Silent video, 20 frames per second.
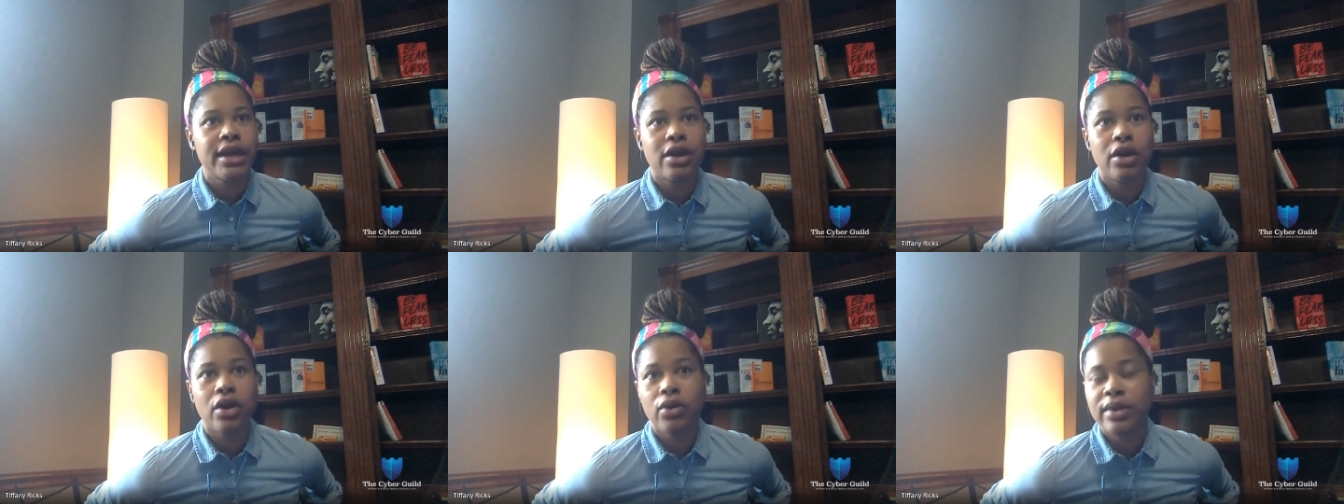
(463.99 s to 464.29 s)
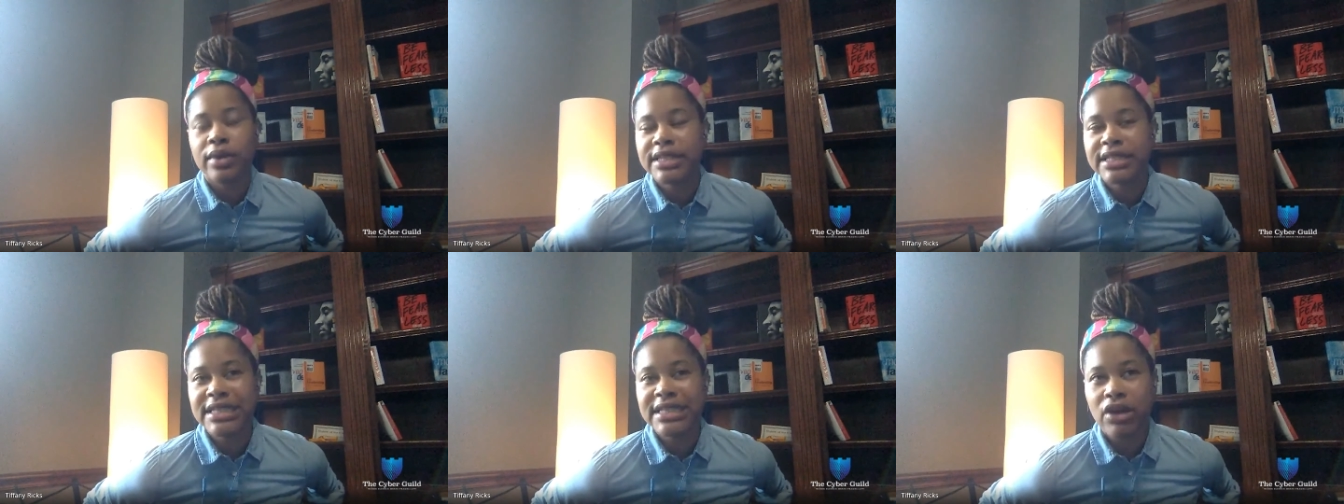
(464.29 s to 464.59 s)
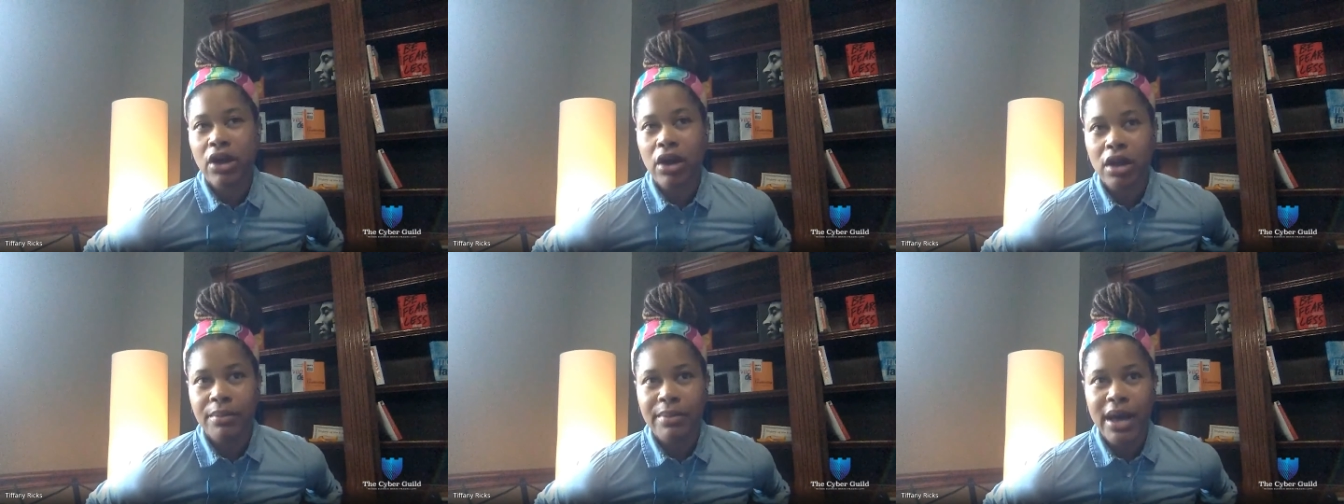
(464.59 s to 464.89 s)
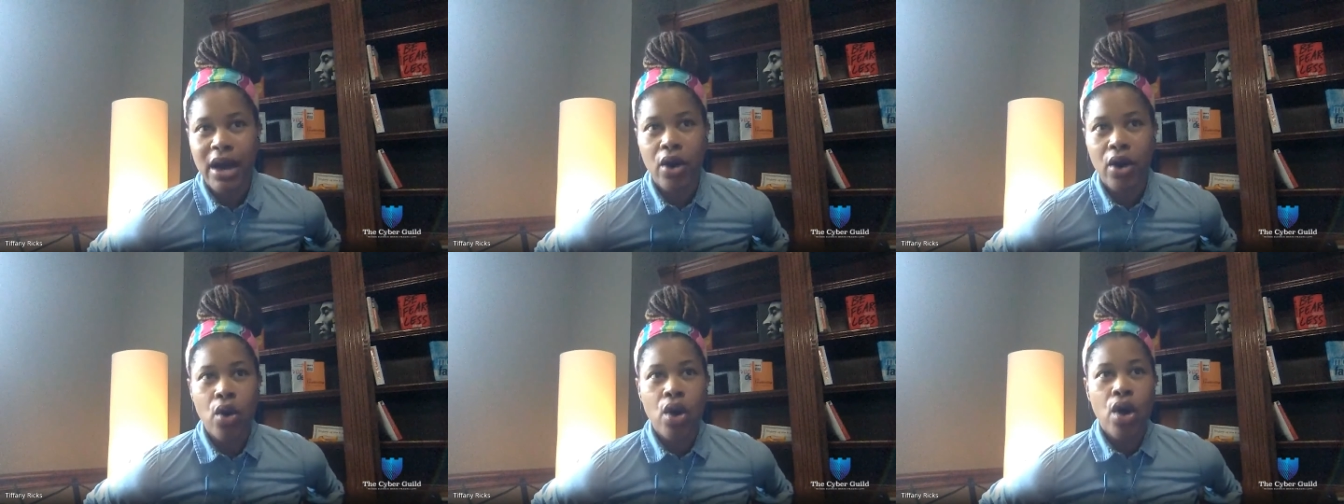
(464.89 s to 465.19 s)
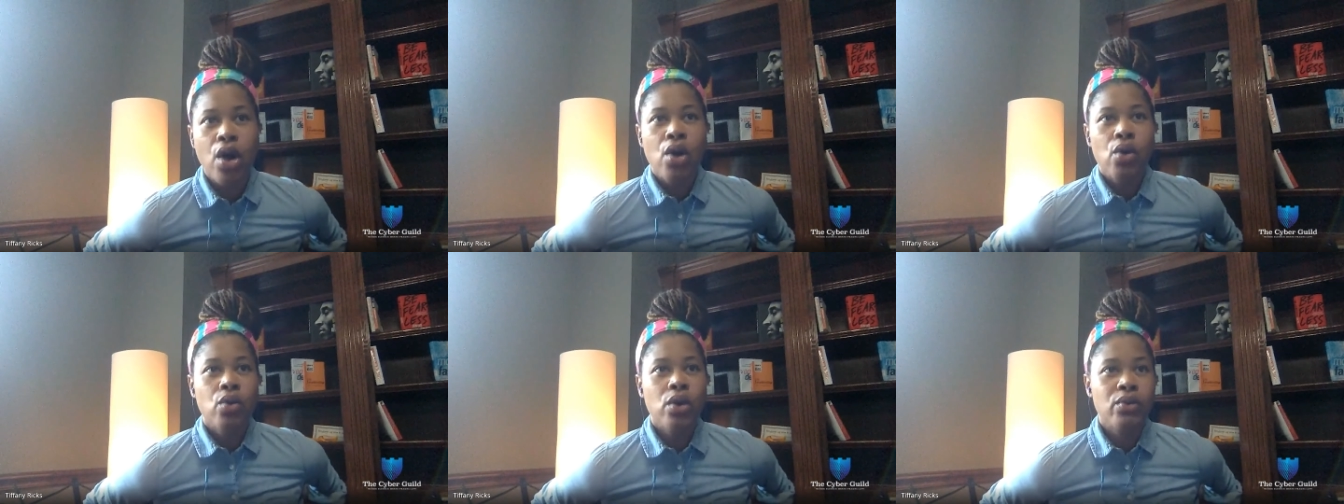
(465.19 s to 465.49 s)
I always thought about
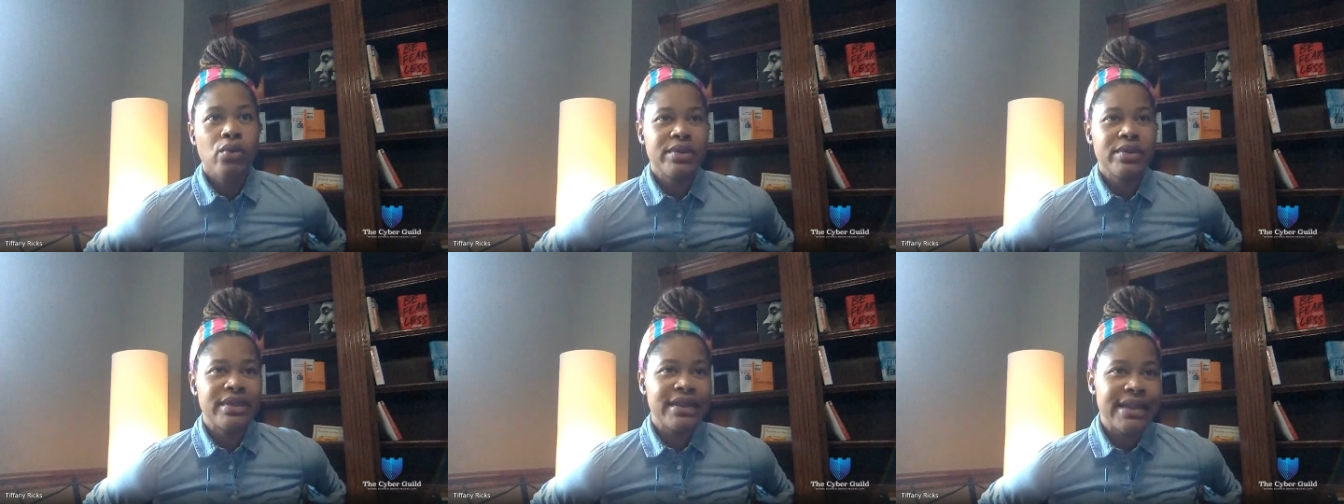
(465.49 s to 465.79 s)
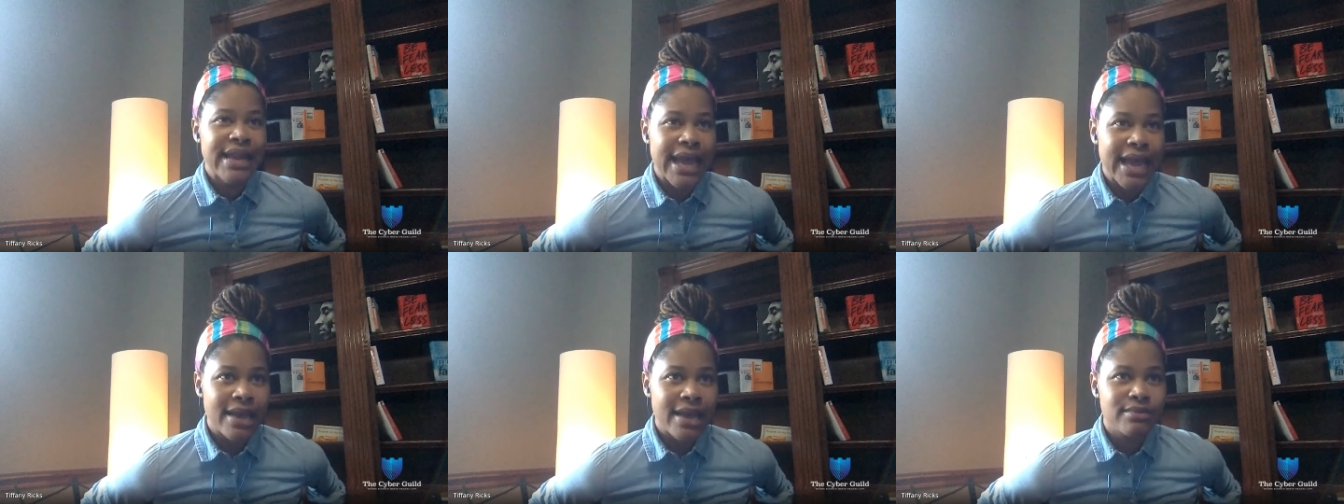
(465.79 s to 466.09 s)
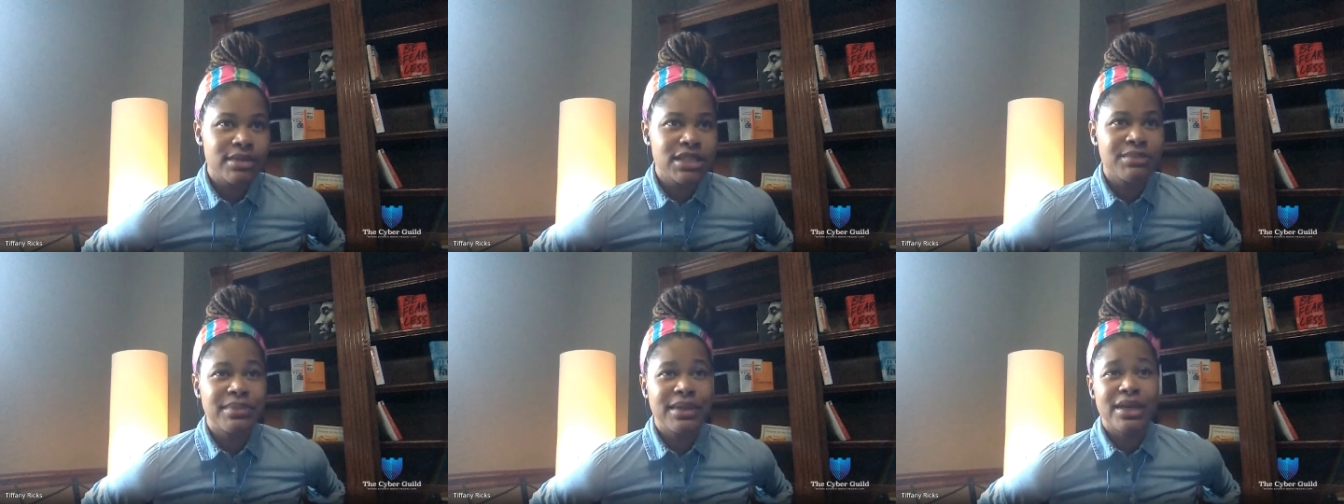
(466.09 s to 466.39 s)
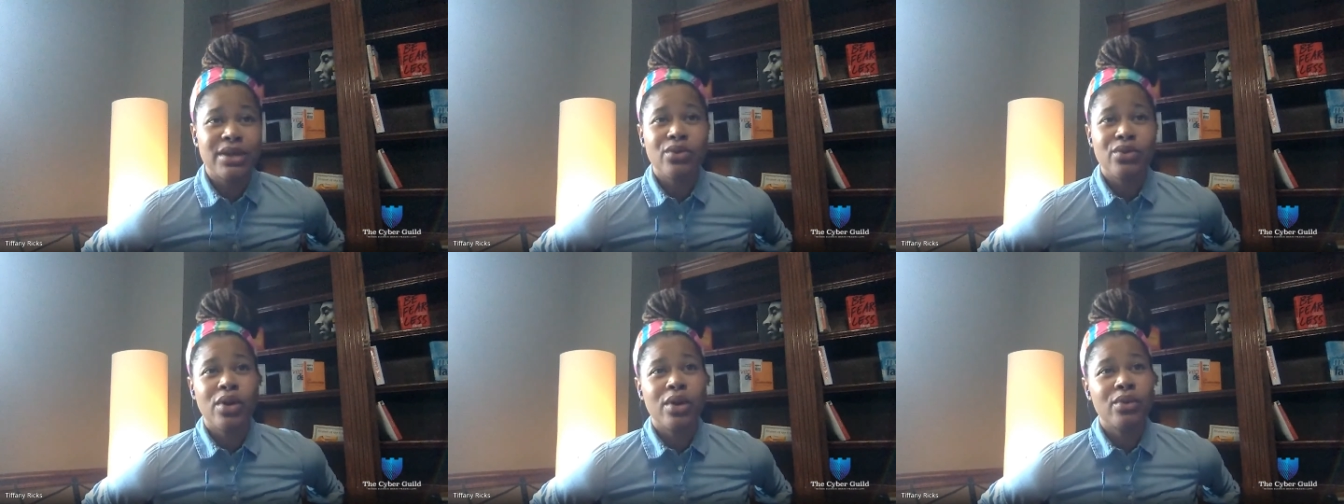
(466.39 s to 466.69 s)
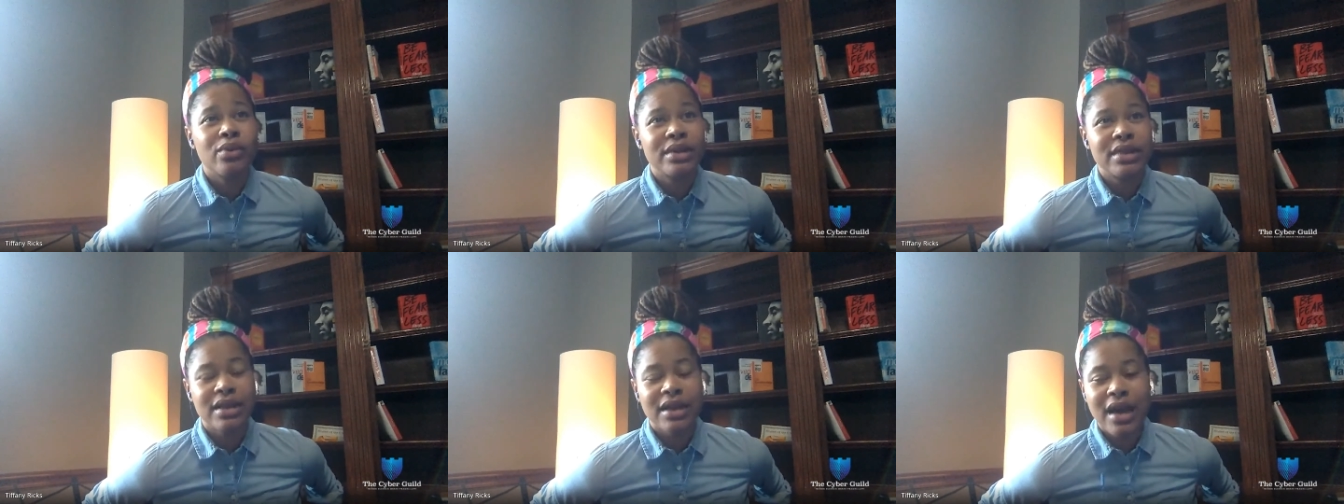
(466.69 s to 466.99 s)
what would the names be, what
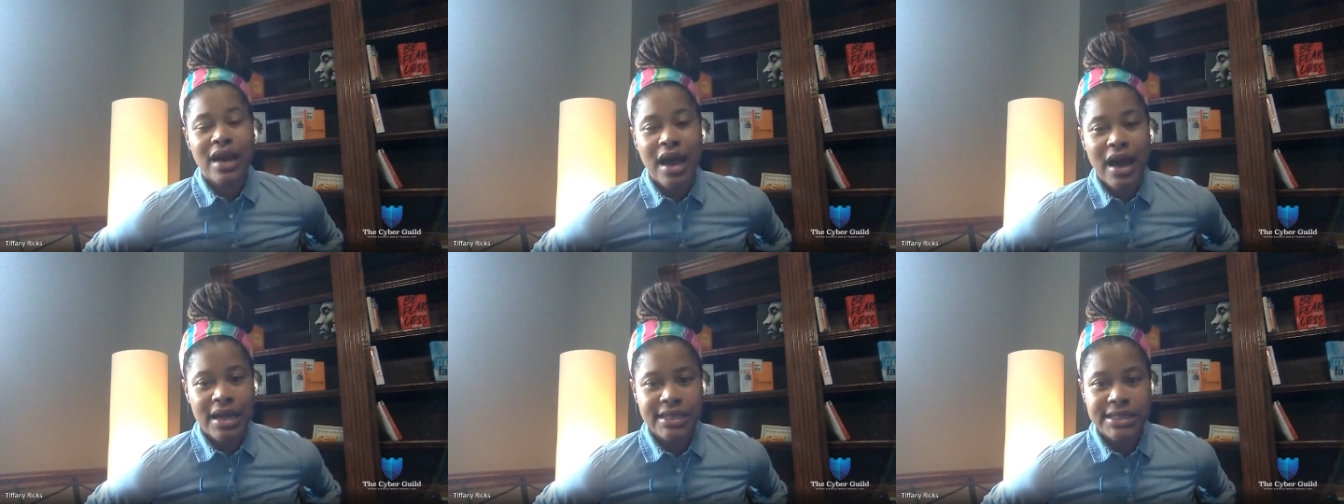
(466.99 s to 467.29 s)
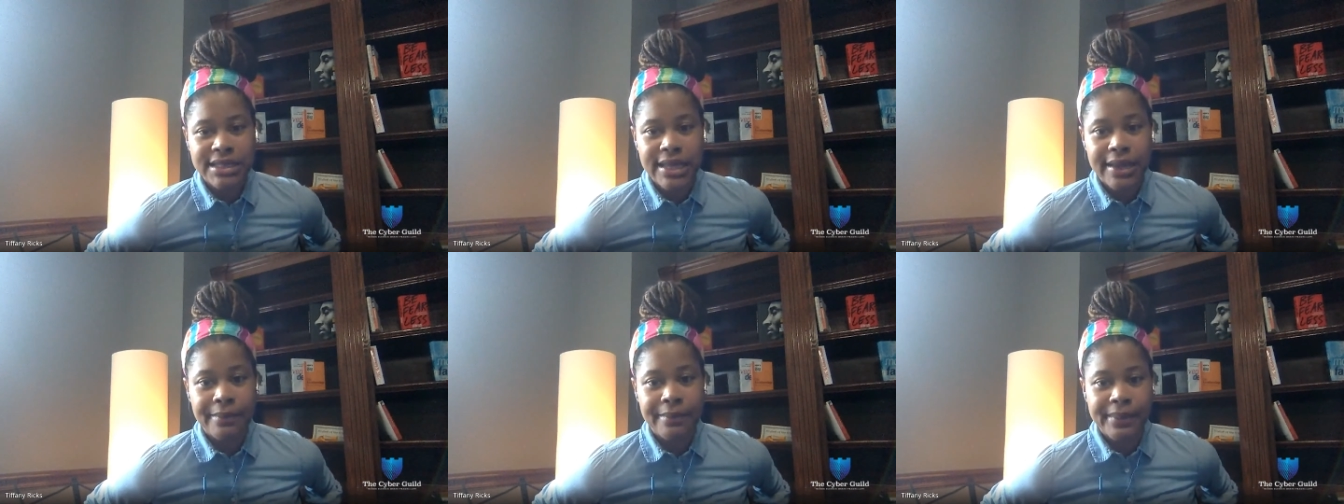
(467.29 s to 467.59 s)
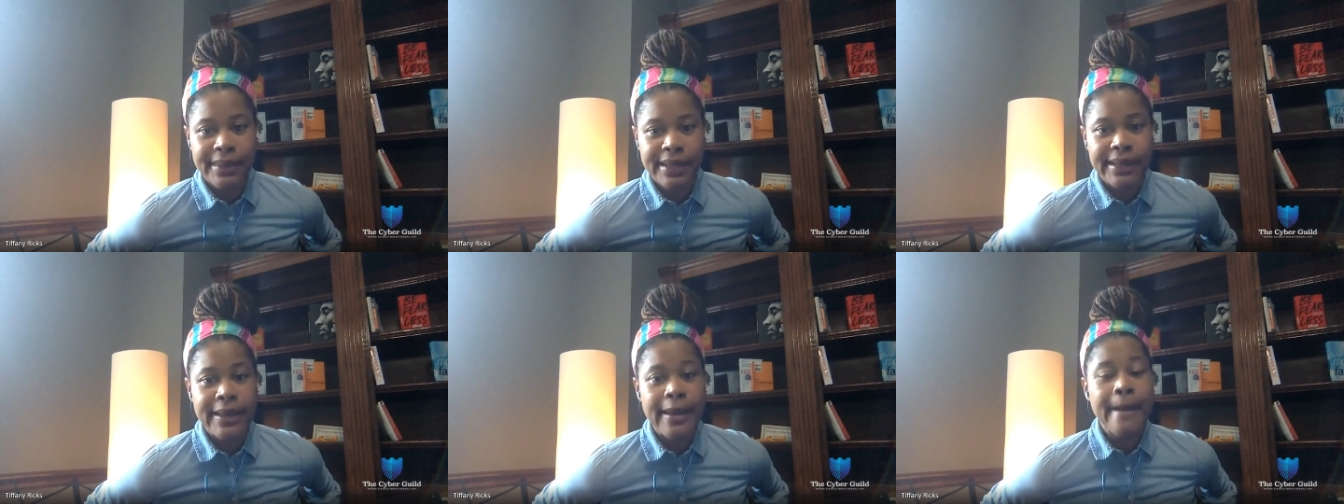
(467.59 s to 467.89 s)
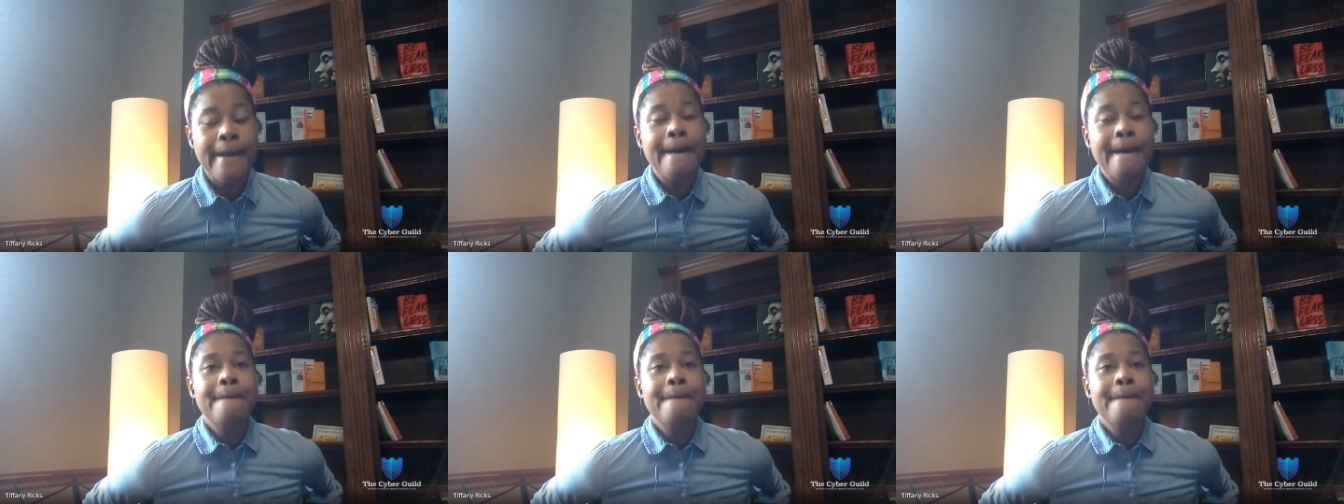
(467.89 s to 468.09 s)
would the concept be.